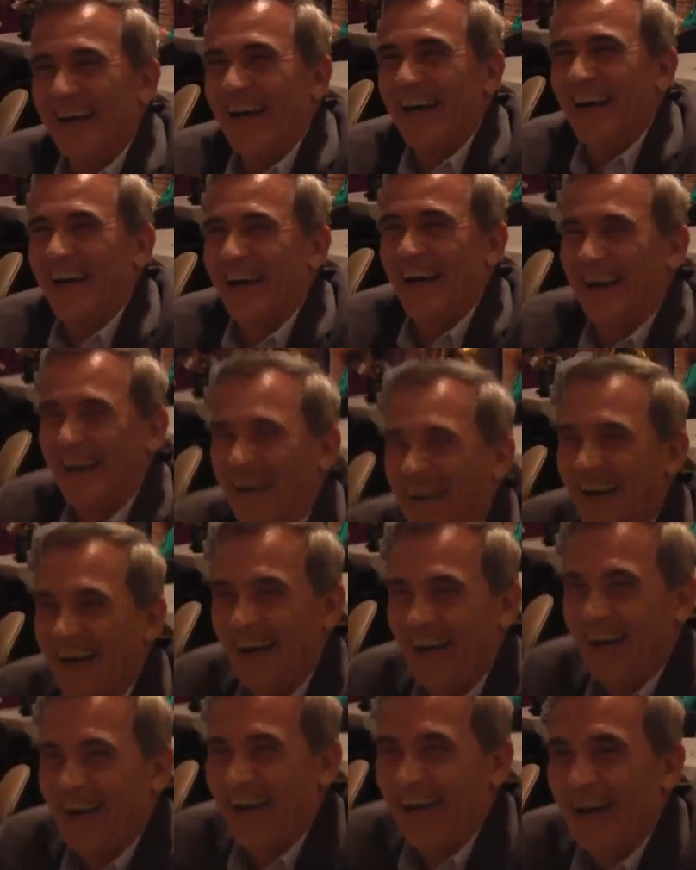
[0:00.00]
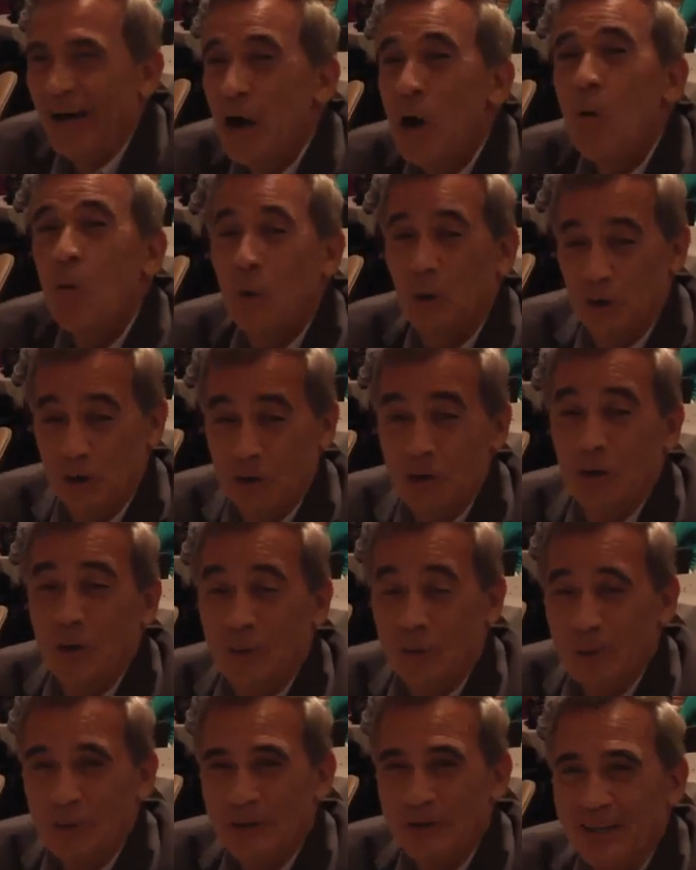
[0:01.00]
dark side that says you could
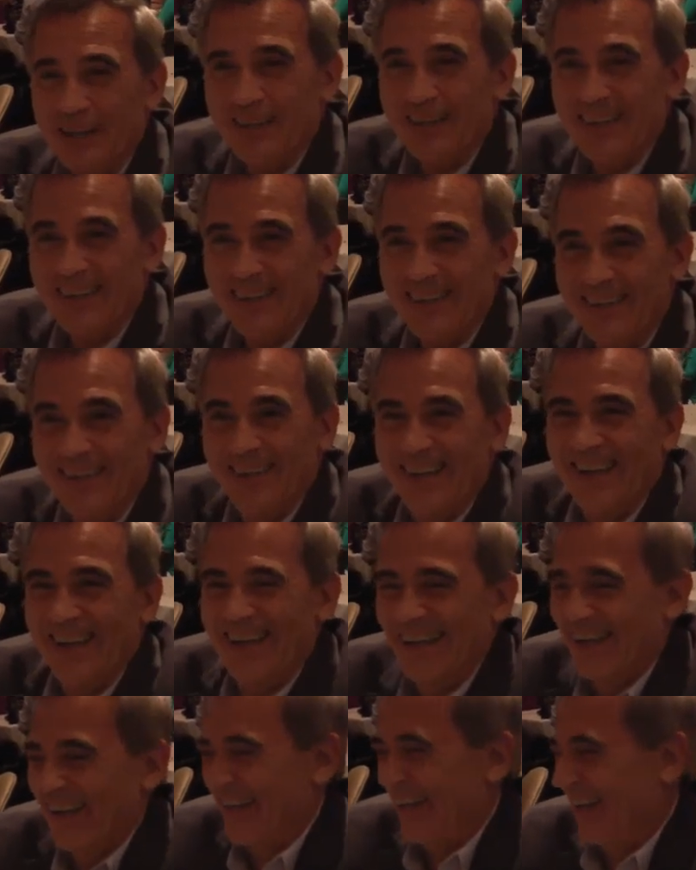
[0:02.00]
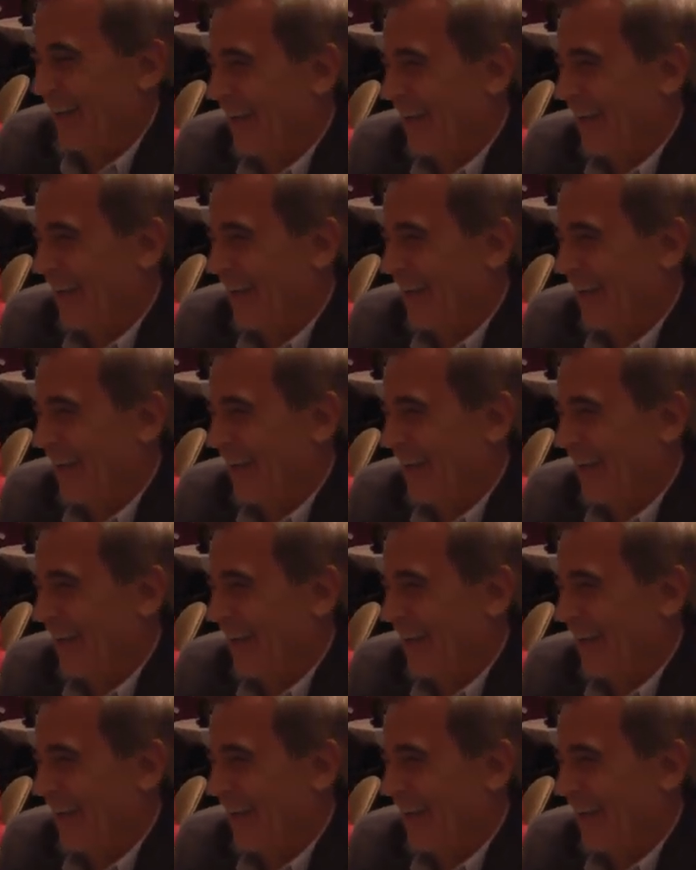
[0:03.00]
save uh, three